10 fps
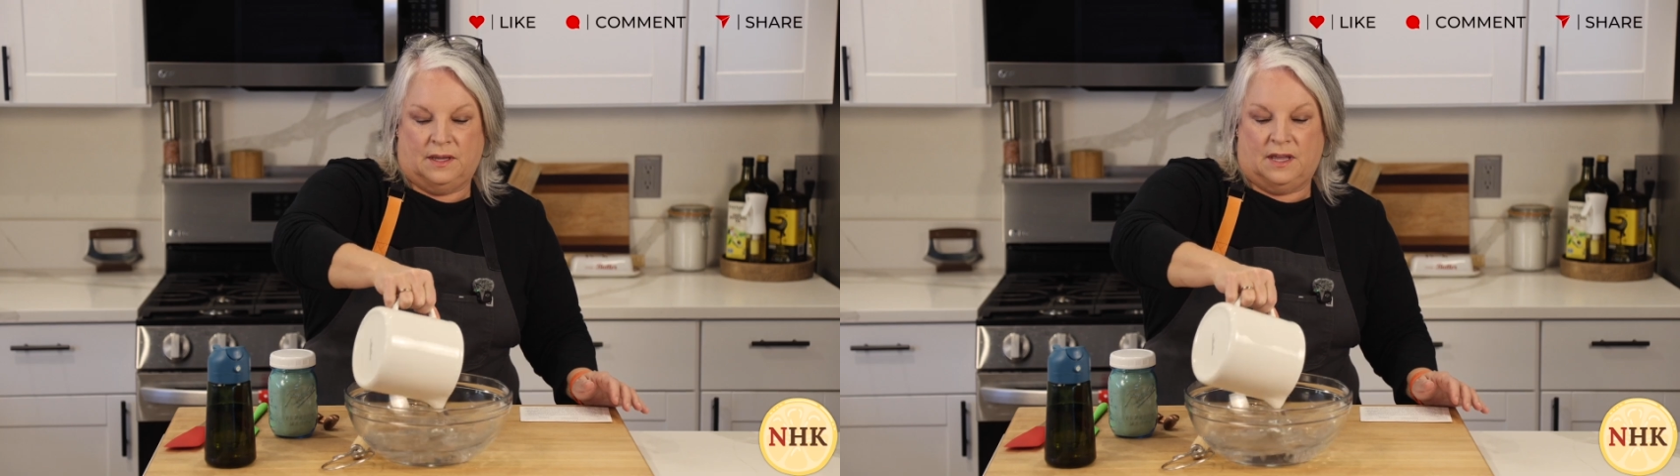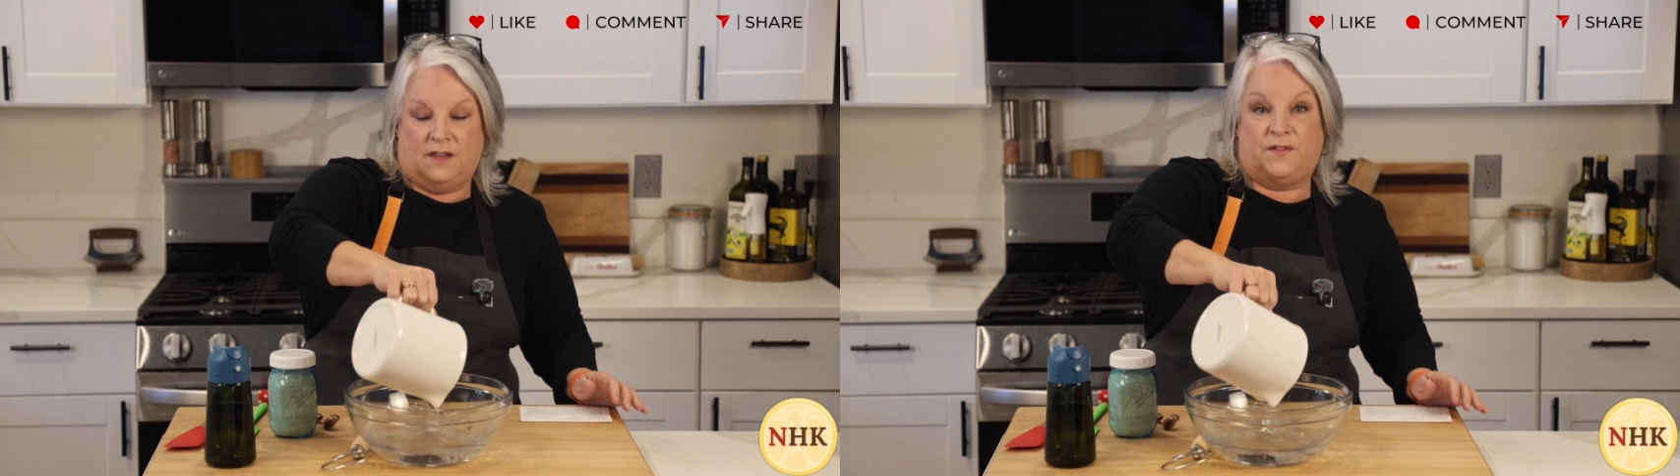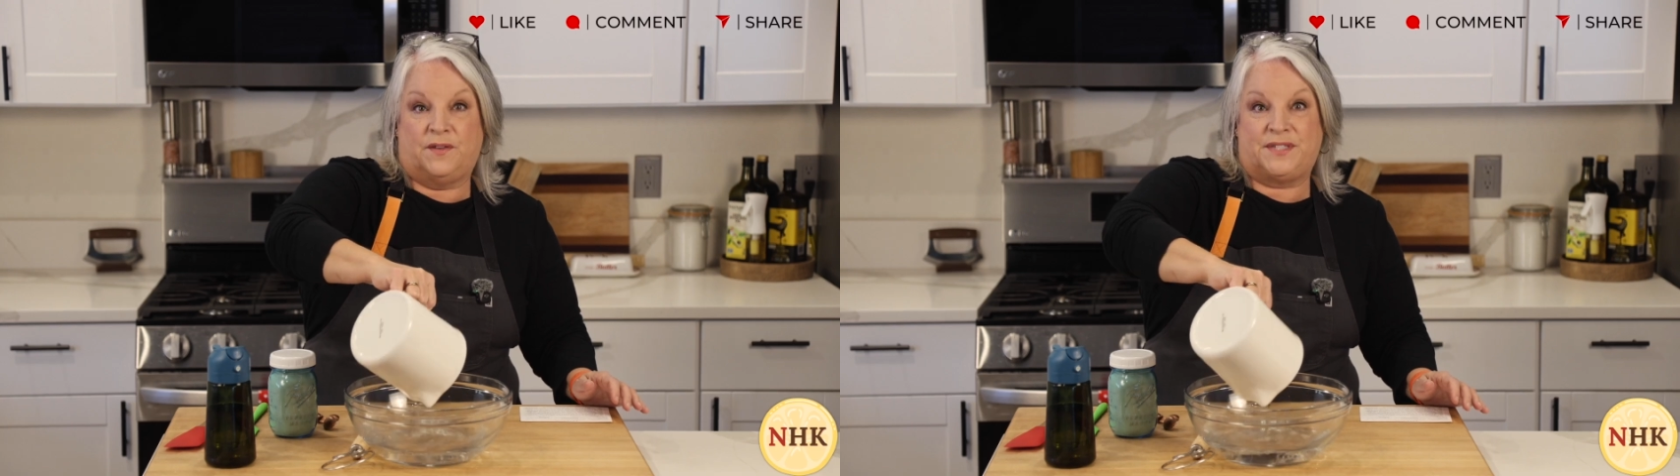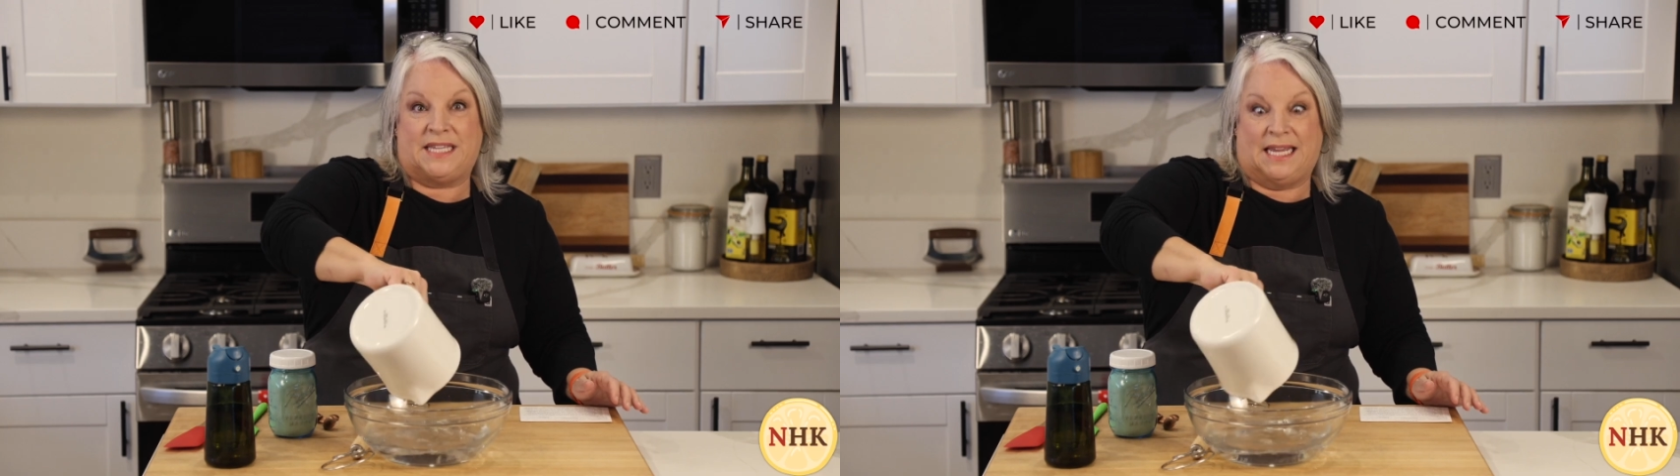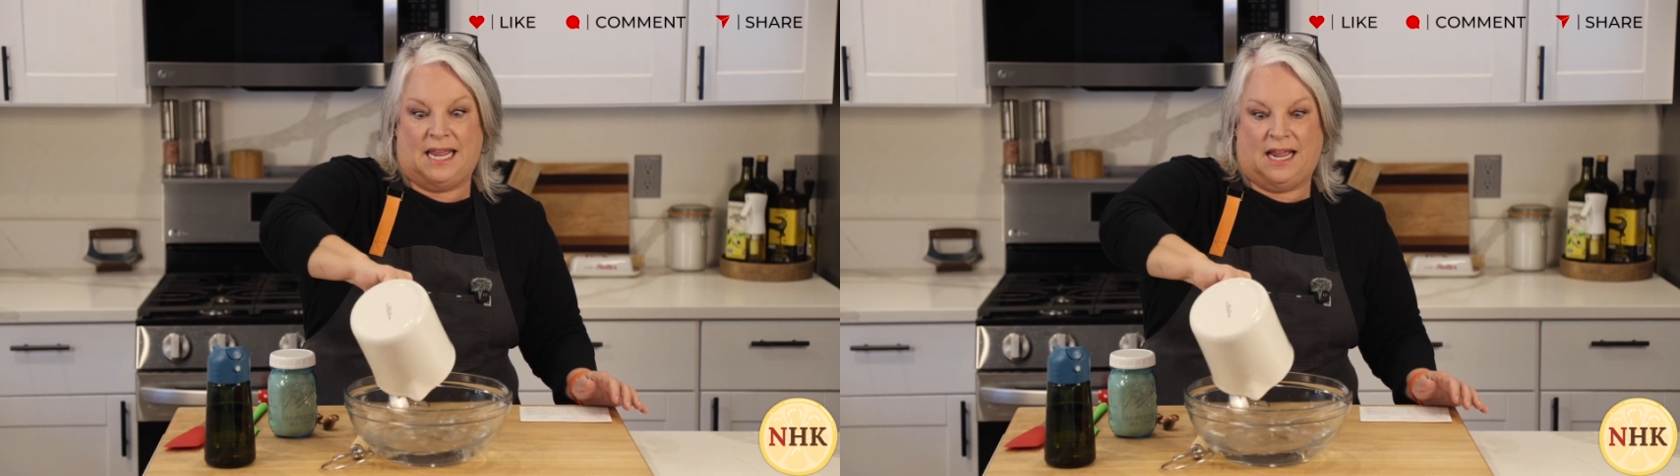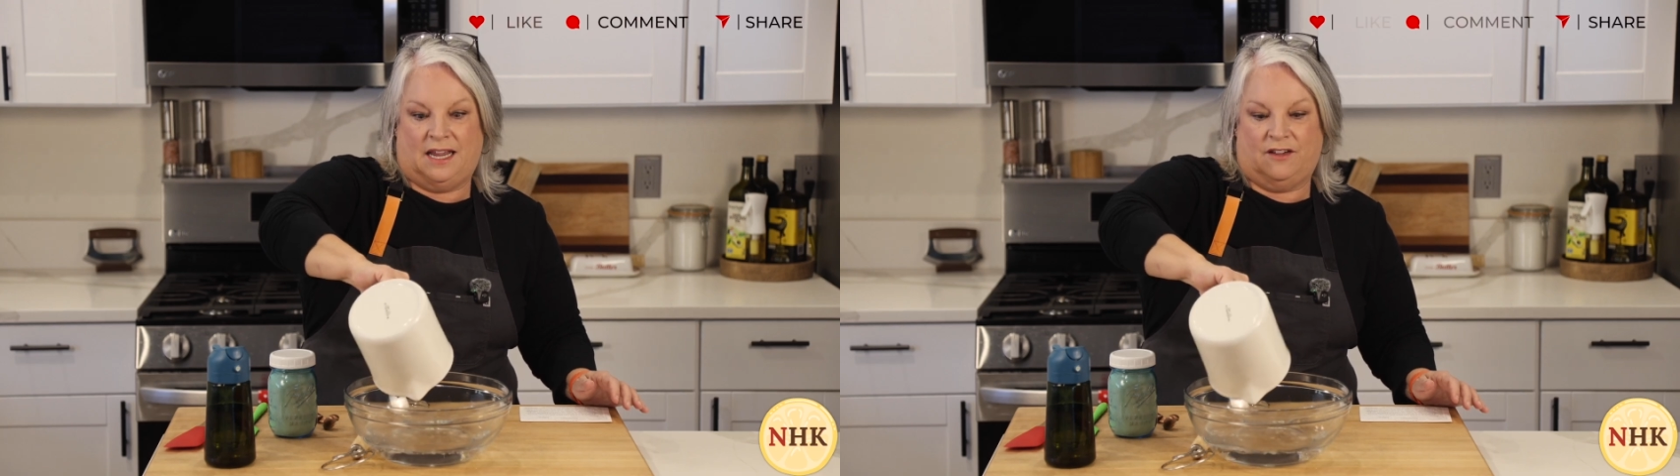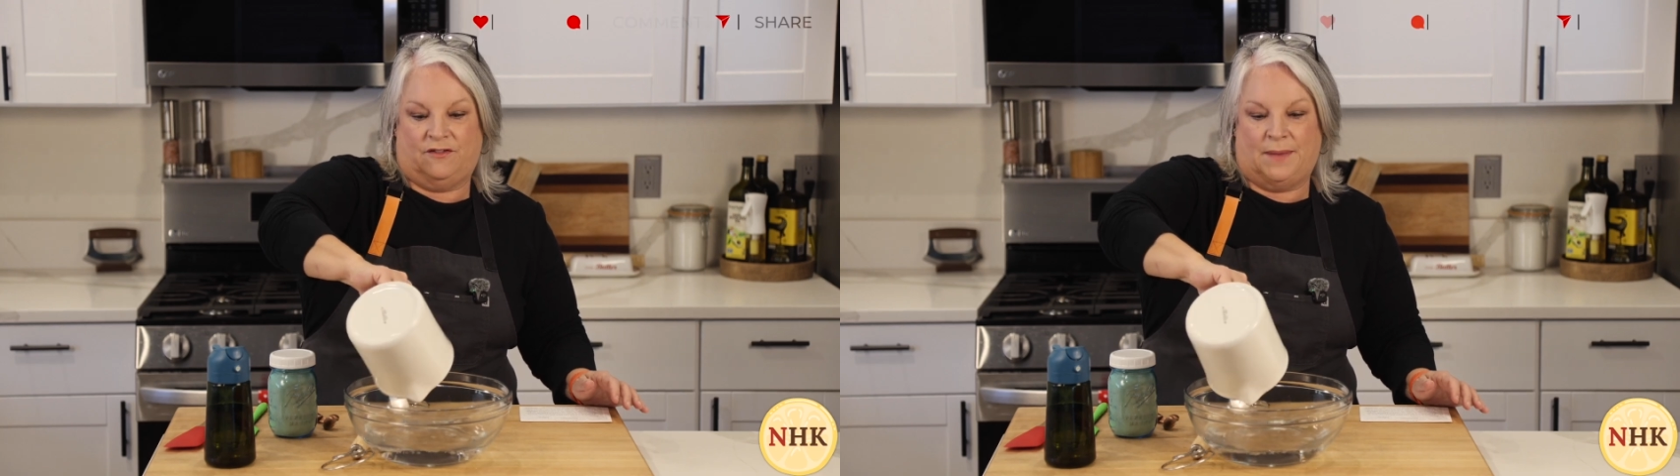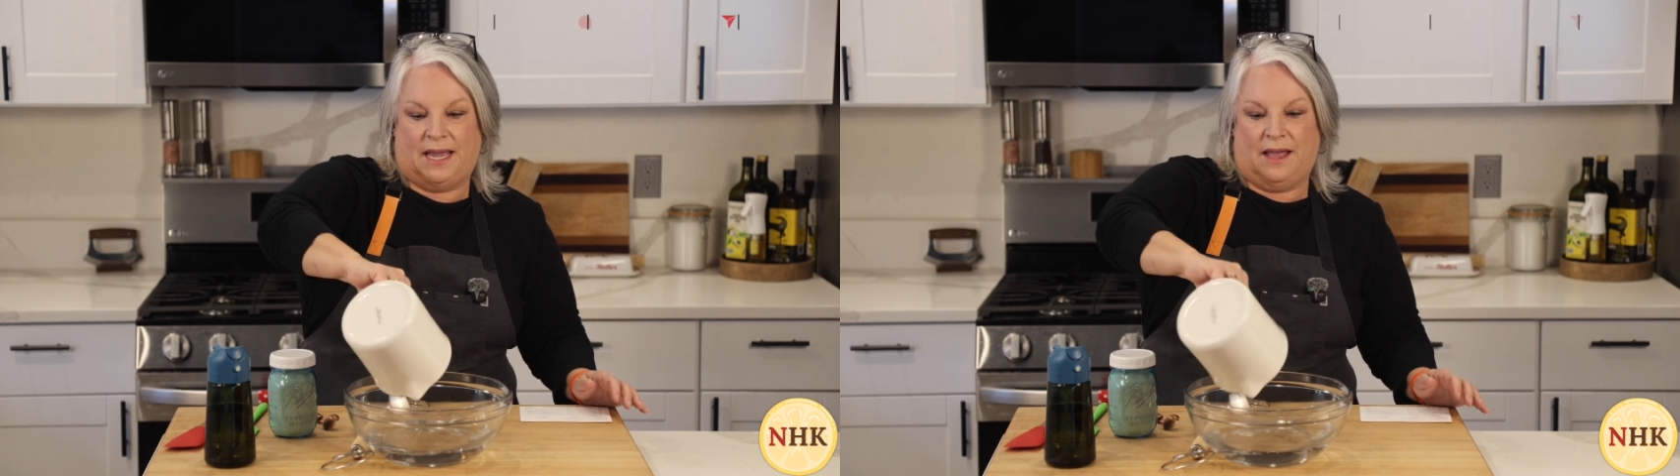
If you've seen any of my